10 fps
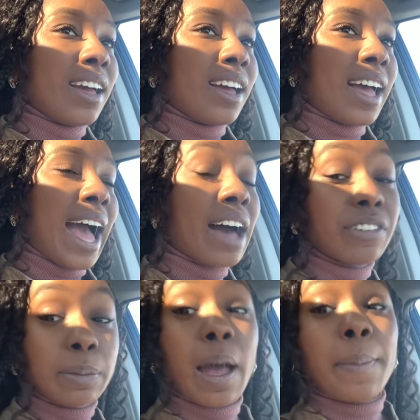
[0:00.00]

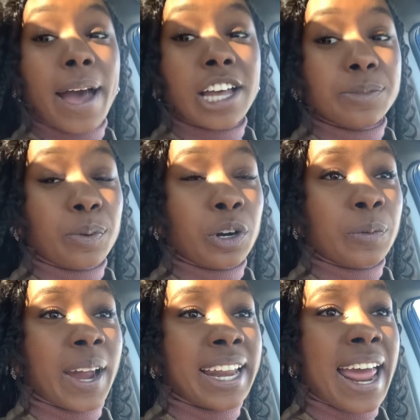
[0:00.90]
having my passport
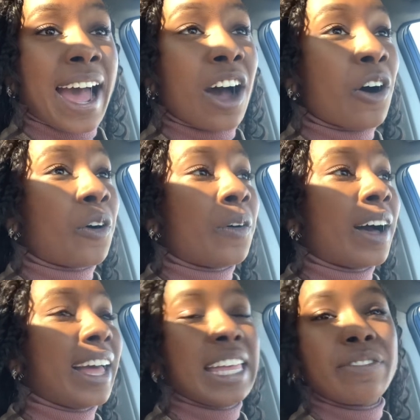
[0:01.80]
right now,
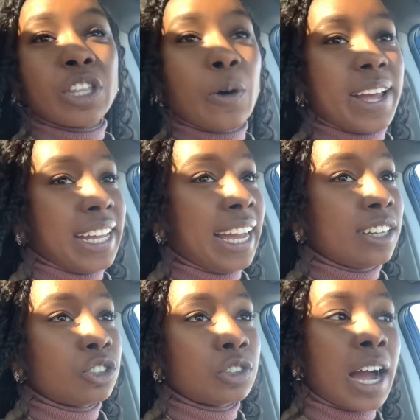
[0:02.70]
even though I can't
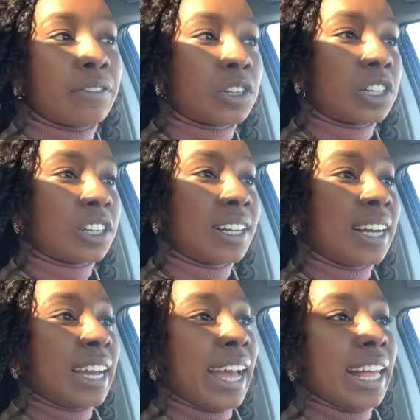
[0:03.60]
travel,
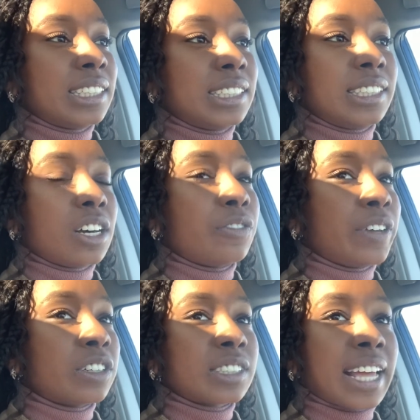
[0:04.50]
it still
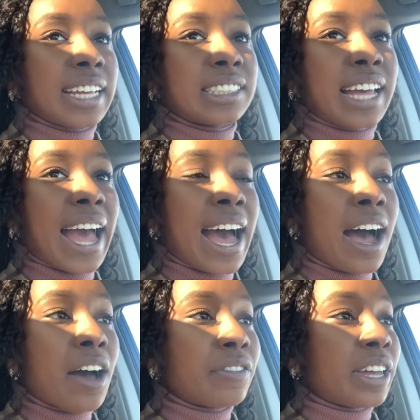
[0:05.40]
feels nice to
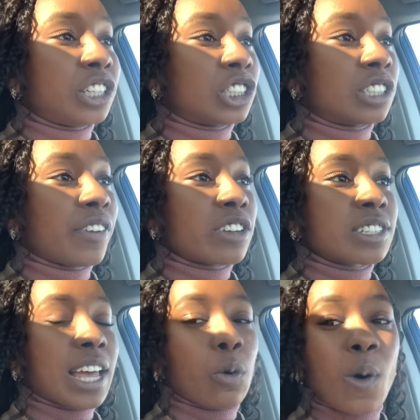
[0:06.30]
have. It just feels
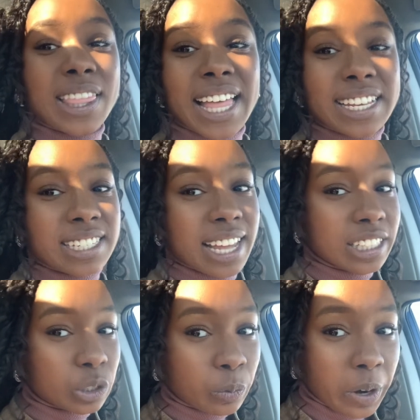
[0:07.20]
like one less thing
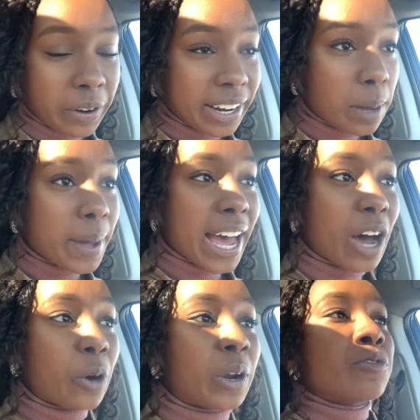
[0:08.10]
to worry
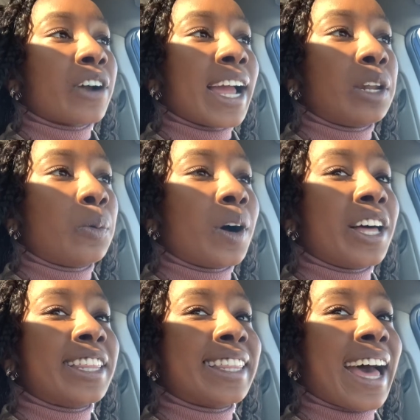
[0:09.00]
about. For
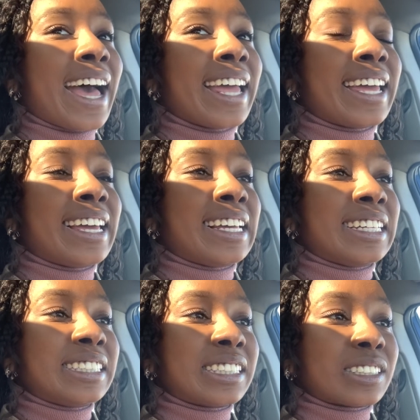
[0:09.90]
anyone that
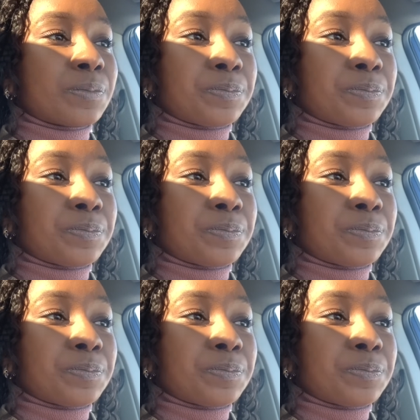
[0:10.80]
is